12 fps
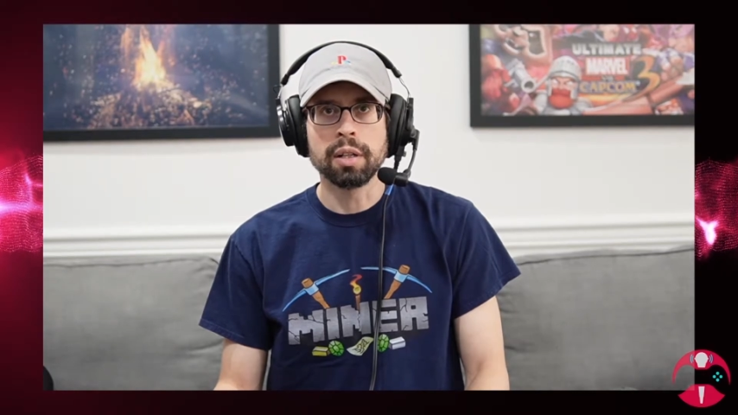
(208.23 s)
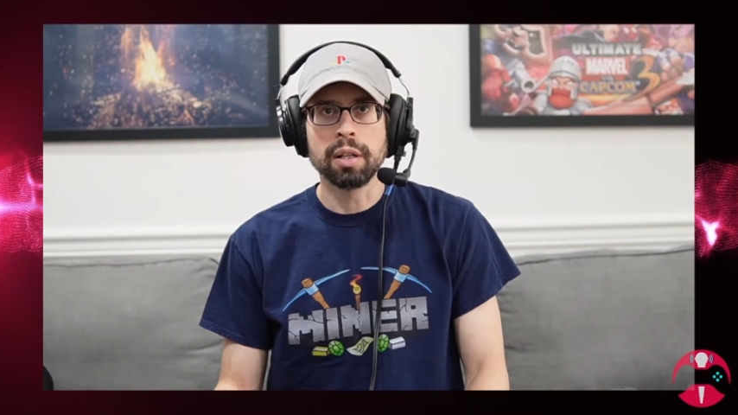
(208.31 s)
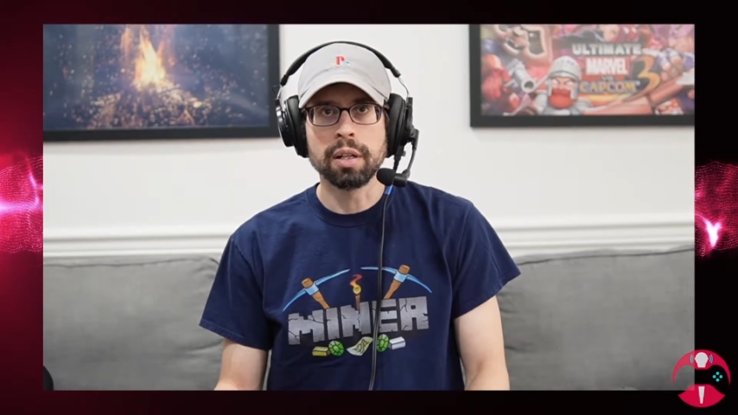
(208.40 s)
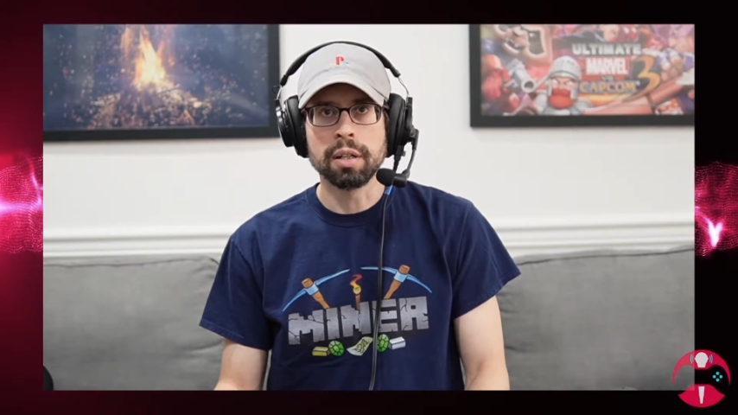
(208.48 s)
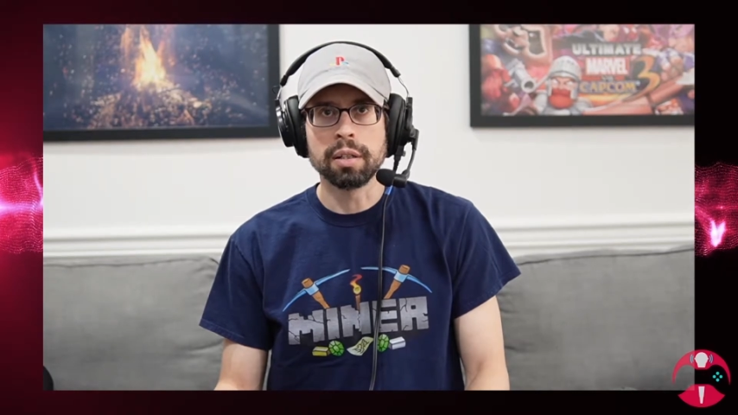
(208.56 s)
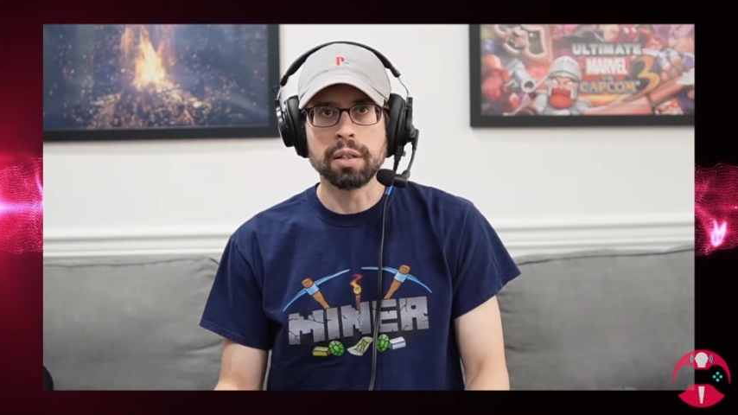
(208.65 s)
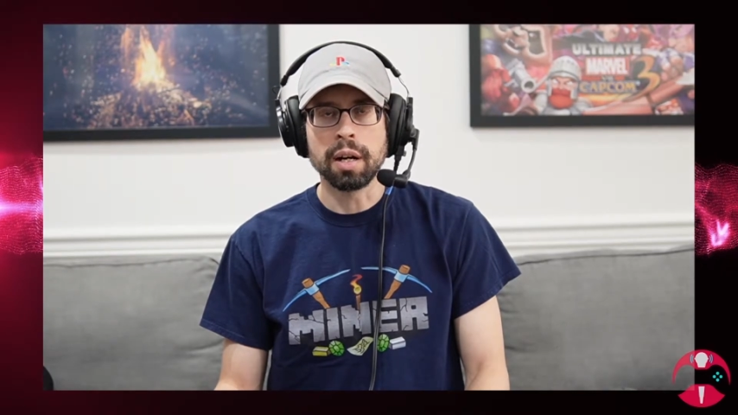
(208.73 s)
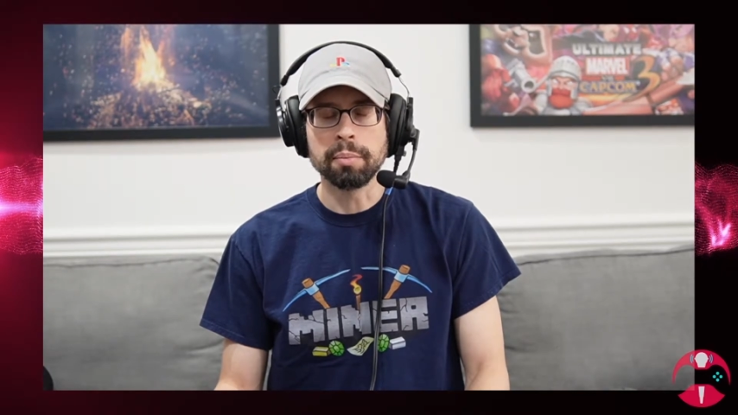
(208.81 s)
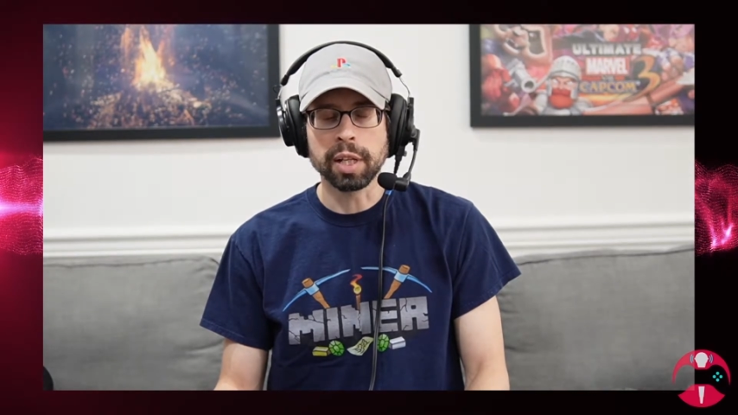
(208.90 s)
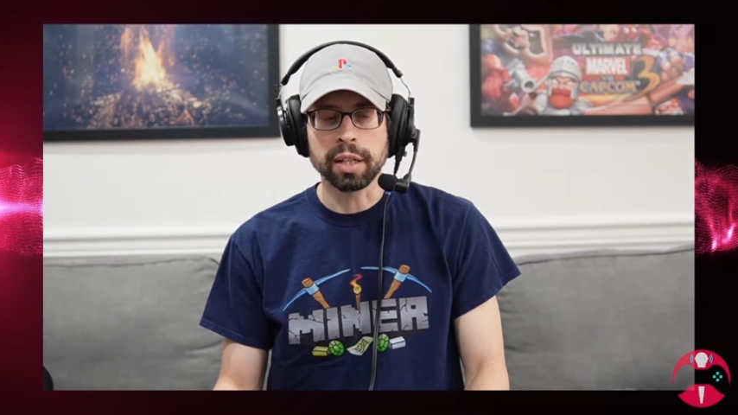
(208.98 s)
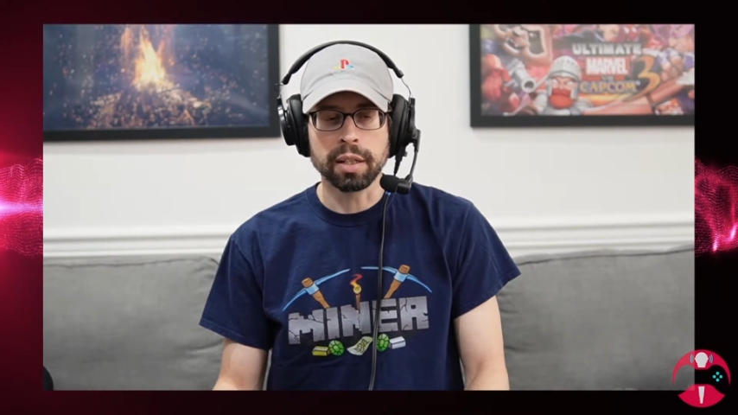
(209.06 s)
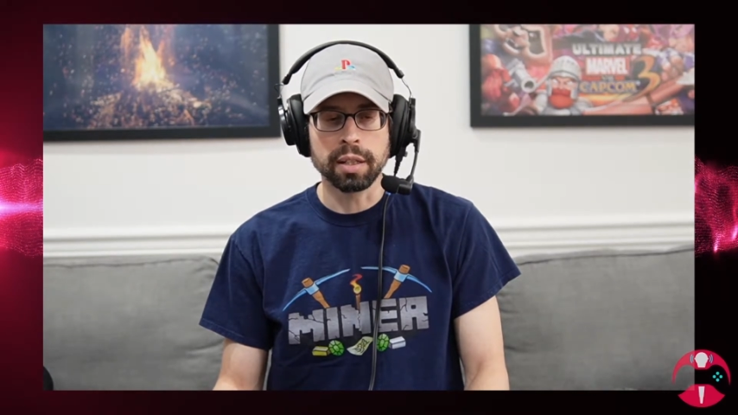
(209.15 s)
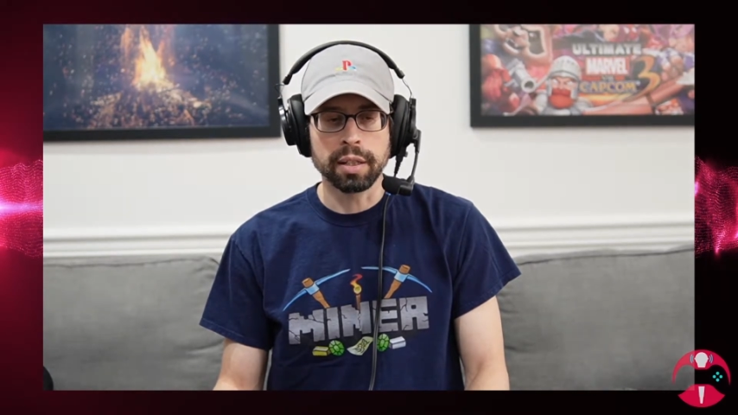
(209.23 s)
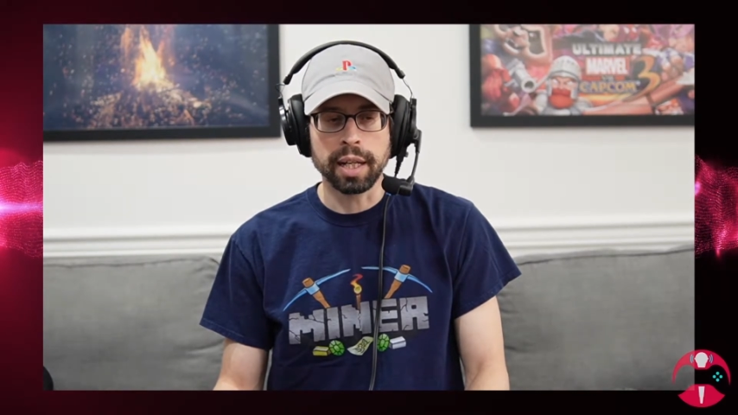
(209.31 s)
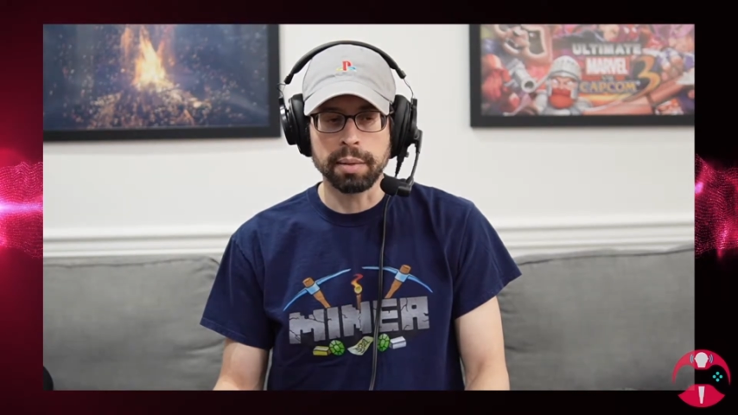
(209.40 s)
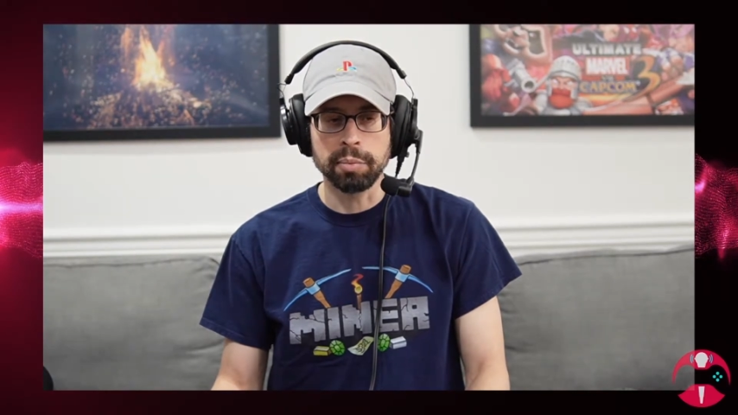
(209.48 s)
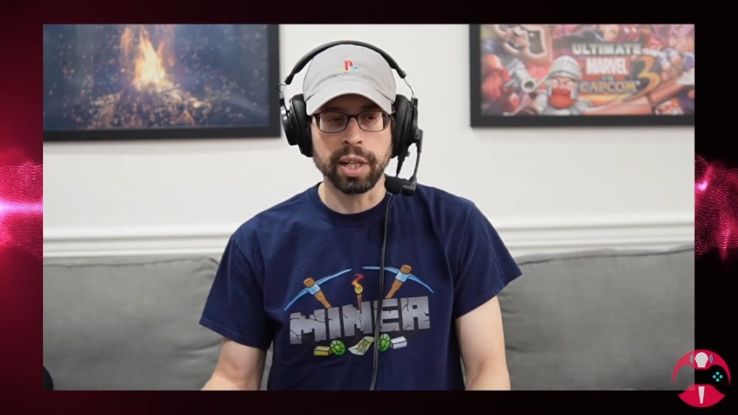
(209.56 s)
I'm not going to name